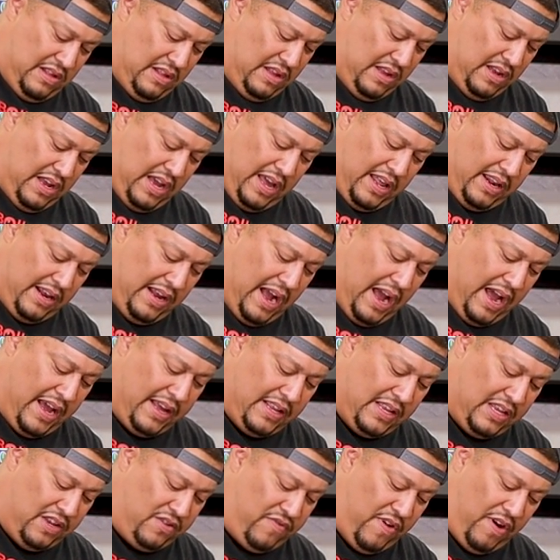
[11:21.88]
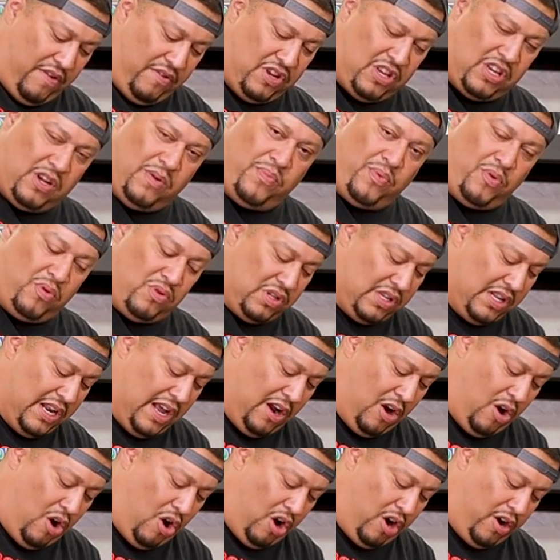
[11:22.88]
Again, guys, it's very simple, it's
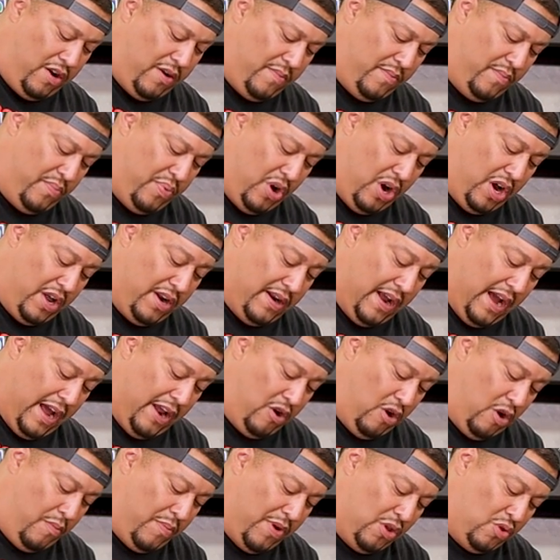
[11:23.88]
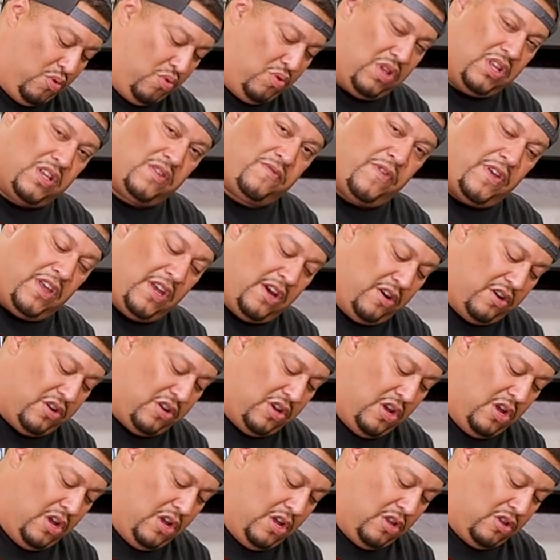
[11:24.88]
not hard, but I know I've been doing this for
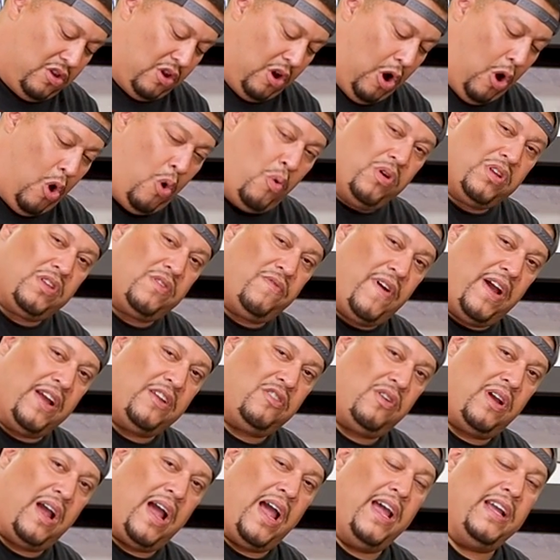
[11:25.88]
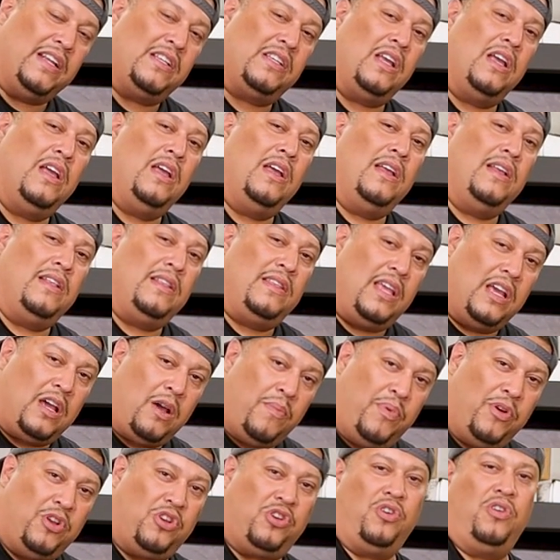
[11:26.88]
years, so I always advise you guys, take a
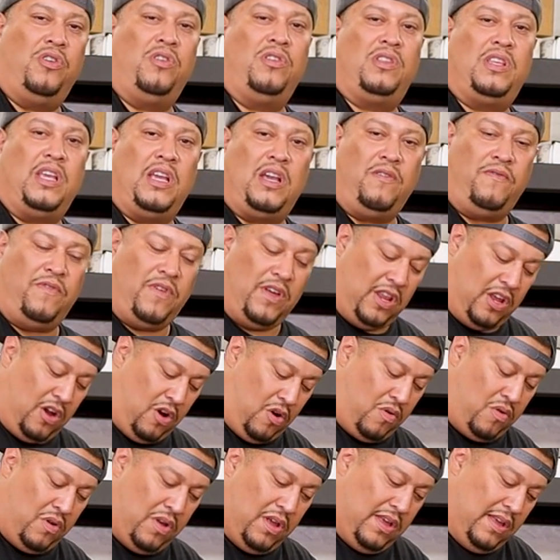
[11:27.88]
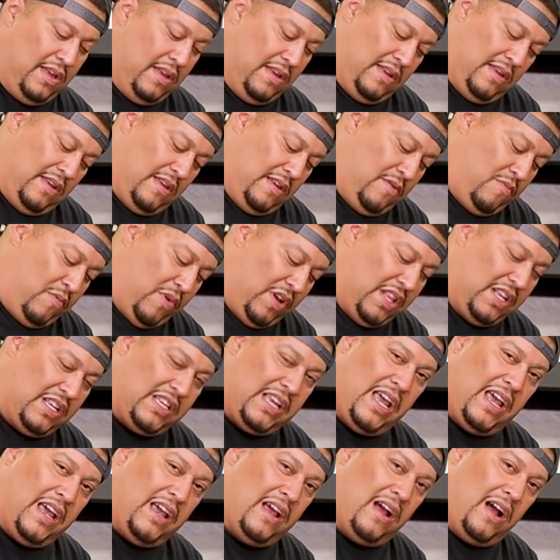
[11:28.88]
picture, take a video. What they
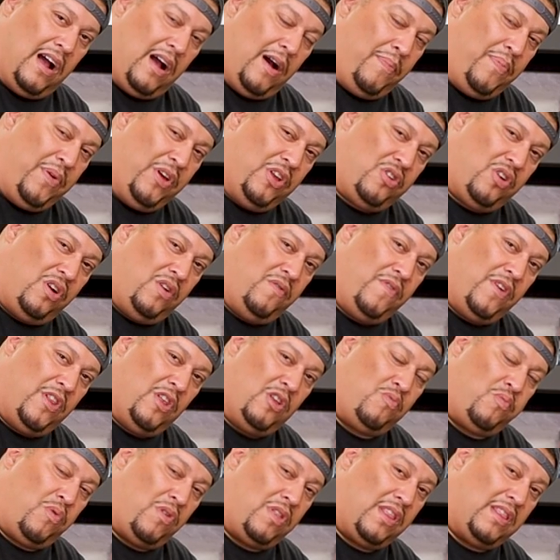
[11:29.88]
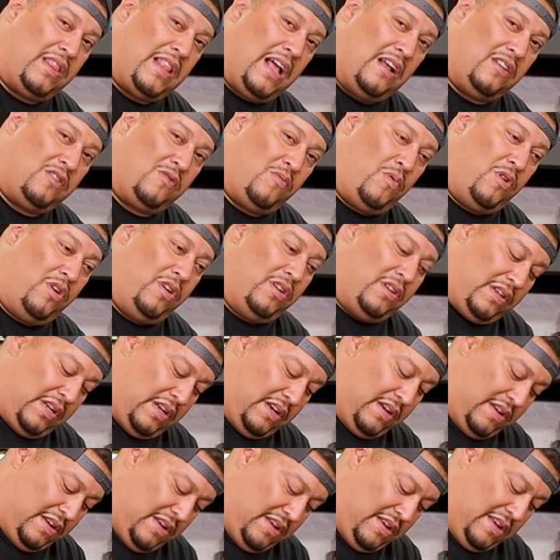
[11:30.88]
say, a picture and a video is worth a thousand words.
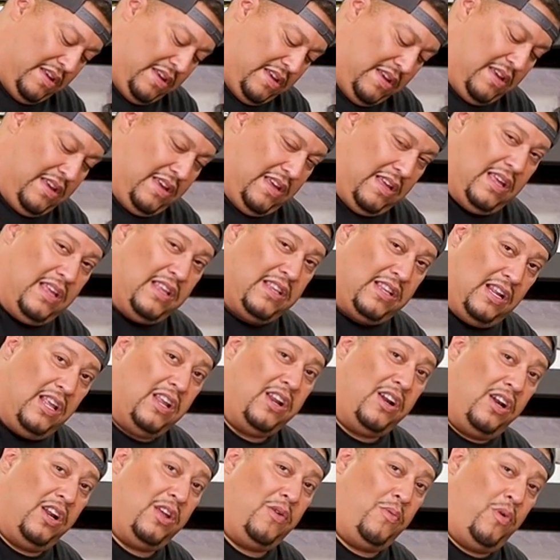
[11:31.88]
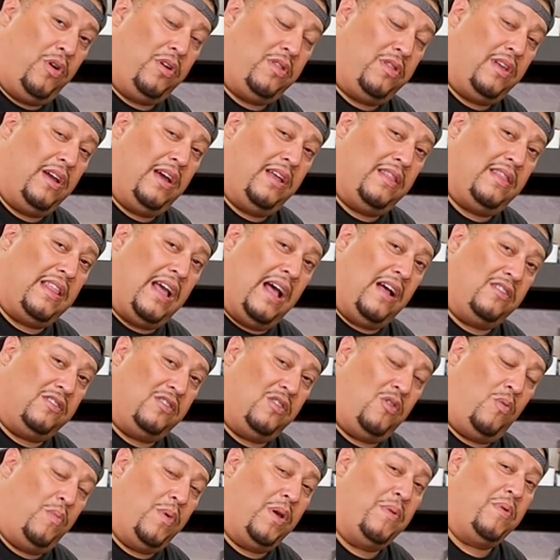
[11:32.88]
It's literally worth a
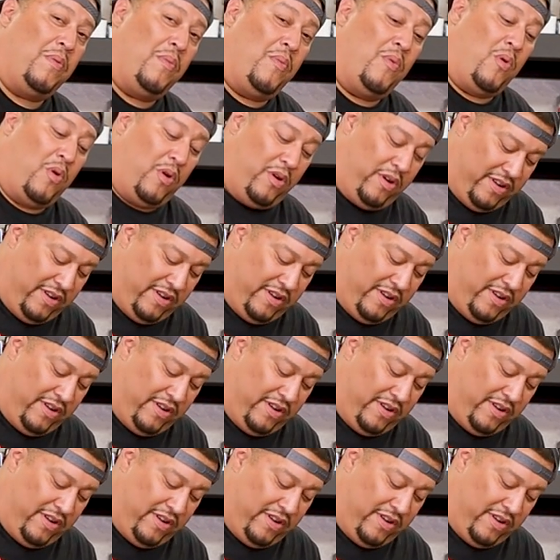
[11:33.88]
thousand or maybe more.